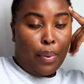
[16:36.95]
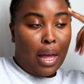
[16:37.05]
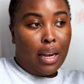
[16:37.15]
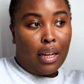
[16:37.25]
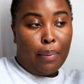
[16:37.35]
We
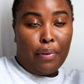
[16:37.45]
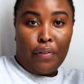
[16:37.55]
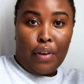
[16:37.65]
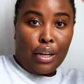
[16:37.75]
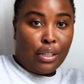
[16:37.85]
had a couple
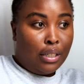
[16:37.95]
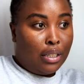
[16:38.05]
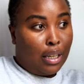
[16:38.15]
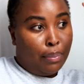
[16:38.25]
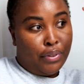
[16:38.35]
of
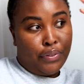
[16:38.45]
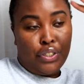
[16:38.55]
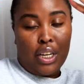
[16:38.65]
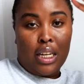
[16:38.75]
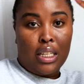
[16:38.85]
cocktails, a couple of
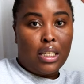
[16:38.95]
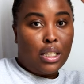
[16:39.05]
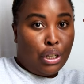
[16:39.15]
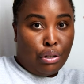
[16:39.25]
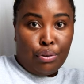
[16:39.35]
shots,
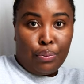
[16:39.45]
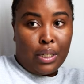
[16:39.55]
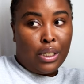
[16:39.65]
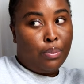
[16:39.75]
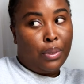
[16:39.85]
good
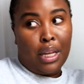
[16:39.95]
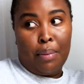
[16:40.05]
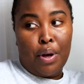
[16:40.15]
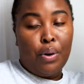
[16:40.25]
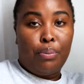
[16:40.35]
ones. We
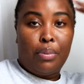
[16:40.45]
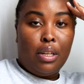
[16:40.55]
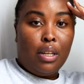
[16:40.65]
came home.